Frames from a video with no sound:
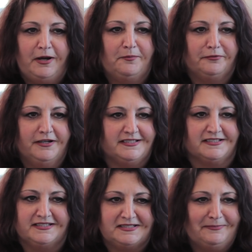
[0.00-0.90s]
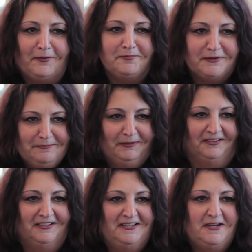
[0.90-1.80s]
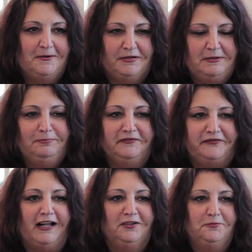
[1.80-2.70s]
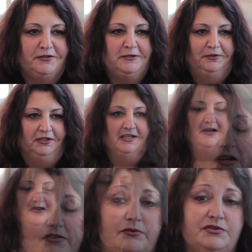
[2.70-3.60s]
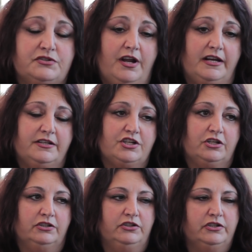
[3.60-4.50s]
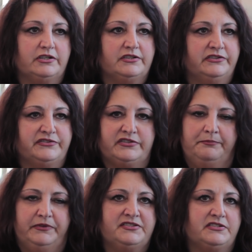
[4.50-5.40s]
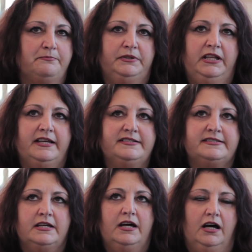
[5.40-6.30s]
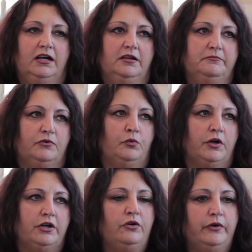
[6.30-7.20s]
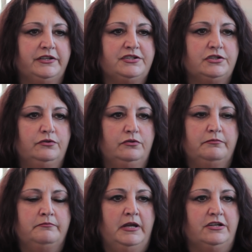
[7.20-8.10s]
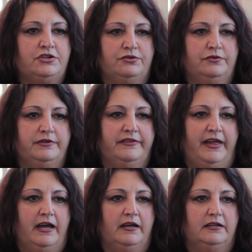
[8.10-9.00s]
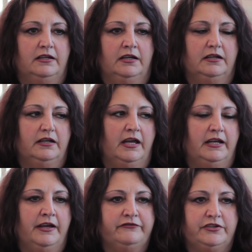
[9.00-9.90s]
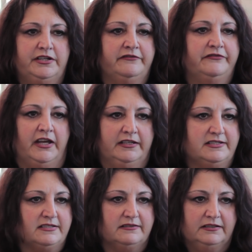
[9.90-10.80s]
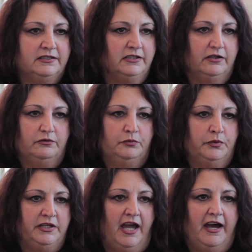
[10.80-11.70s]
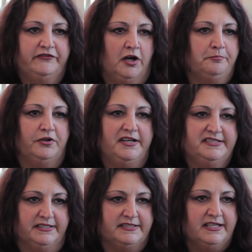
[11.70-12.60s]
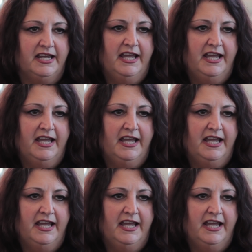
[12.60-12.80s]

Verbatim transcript: about presence, it's about people. People follow people. So strategy could look some, as simple as um, we're going to make sure that uh, at every event, you know, we have a presence